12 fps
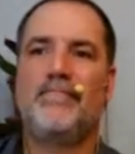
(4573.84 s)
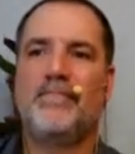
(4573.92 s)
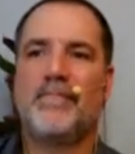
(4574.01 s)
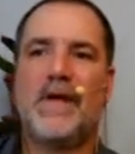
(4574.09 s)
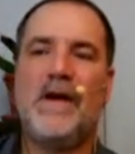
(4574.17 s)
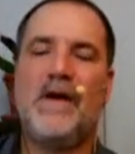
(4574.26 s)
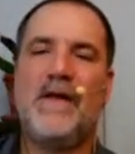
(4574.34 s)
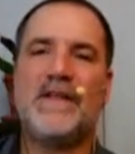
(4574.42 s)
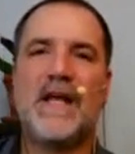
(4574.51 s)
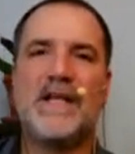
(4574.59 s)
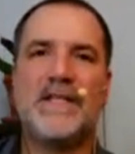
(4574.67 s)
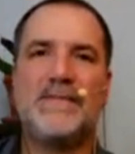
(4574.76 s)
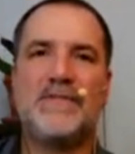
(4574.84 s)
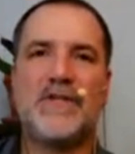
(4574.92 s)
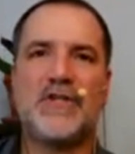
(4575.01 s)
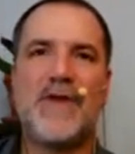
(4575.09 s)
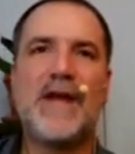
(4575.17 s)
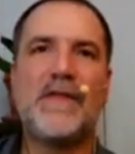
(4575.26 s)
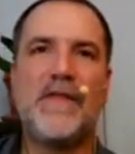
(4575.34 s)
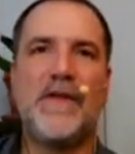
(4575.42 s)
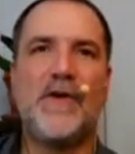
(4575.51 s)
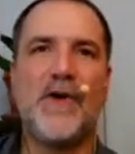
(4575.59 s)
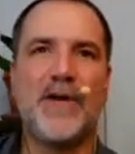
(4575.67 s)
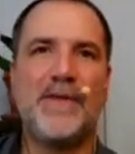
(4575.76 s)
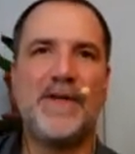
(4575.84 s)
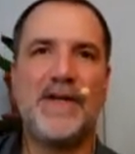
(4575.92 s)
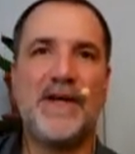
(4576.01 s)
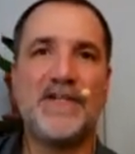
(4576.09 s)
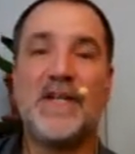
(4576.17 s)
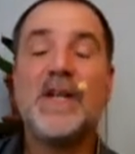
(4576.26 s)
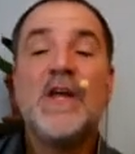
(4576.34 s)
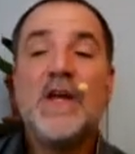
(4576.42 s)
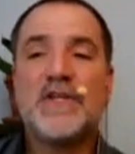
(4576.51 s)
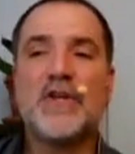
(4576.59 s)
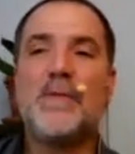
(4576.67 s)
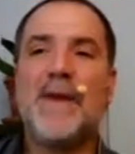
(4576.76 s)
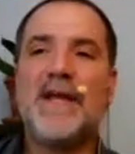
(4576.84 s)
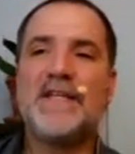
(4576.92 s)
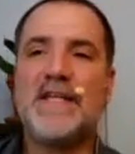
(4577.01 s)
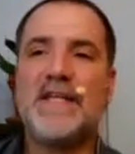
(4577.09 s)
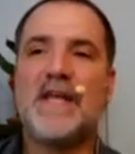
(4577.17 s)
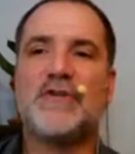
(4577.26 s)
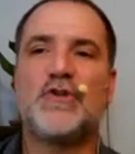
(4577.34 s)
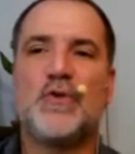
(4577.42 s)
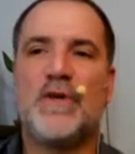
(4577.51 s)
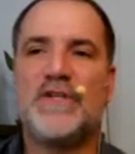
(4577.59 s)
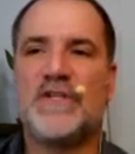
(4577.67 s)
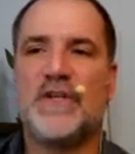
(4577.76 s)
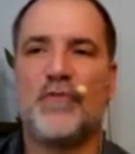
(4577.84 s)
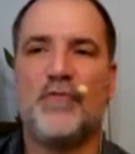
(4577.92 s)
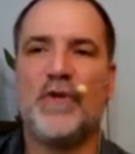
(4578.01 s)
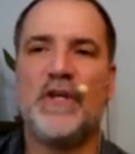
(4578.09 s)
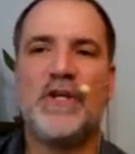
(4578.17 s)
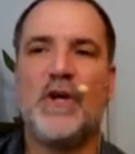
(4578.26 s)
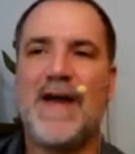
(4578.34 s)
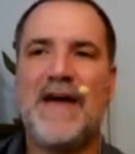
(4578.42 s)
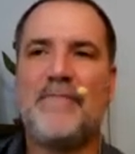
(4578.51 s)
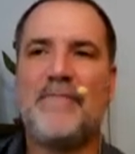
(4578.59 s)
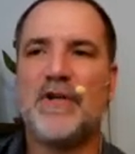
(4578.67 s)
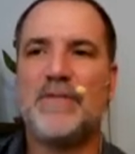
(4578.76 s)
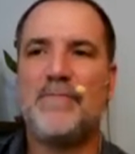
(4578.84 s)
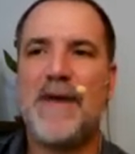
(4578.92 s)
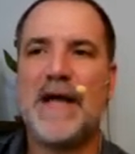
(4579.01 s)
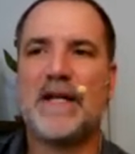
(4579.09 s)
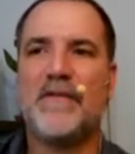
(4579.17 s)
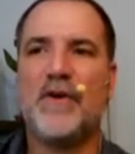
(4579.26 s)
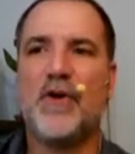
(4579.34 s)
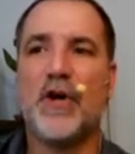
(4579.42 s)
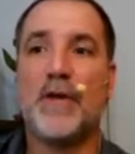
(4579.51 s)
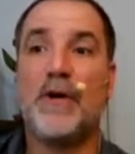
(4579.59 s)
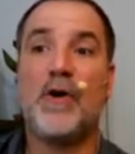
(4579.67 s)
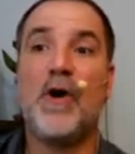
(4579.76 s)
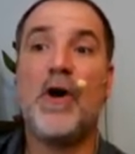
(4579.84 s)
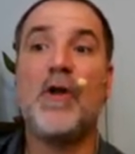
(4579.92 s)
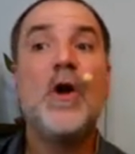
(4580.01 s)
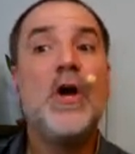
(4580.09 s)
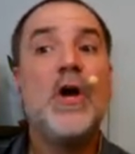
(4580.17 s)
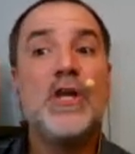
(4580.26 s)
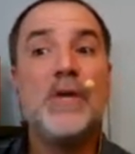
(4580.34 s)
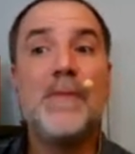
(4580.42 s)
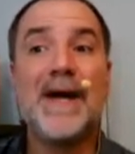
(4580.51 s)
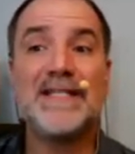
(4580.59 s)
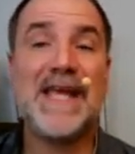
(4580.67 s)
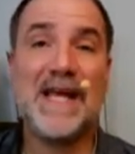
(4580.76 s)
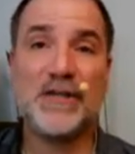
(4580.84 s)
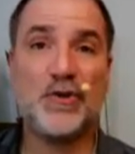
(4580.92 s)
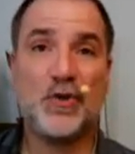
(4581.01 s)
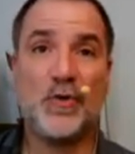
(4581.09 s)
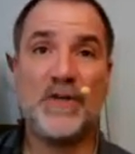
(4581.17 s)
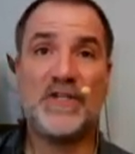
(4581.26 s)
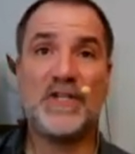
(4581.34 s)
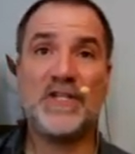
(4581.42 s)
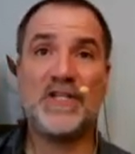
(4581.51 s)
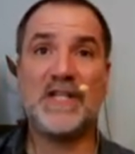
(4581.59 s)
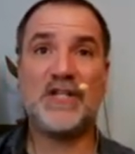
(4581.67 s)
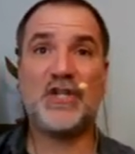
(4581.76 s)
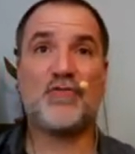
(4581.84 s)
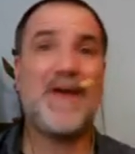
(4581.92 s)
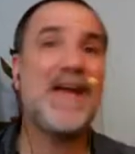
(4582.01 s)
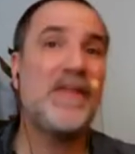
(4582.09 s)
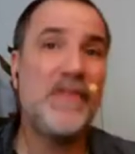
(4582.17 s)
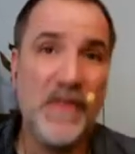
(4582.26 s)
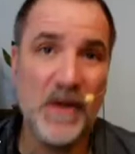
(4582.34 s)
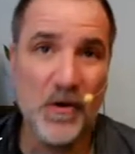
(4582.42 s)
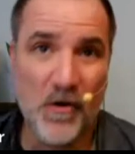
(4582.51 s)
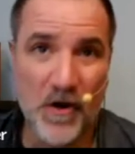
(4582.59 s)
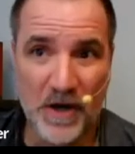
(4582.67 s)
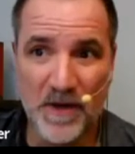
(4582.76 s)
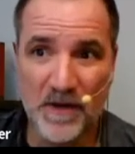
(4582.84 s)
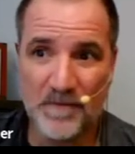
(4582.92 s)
That kind of seems to strengthen the argument, doesn't it? So you might see answer choices that really don't have much impact on the argument at all. You might see answer choices that strengthen the argument.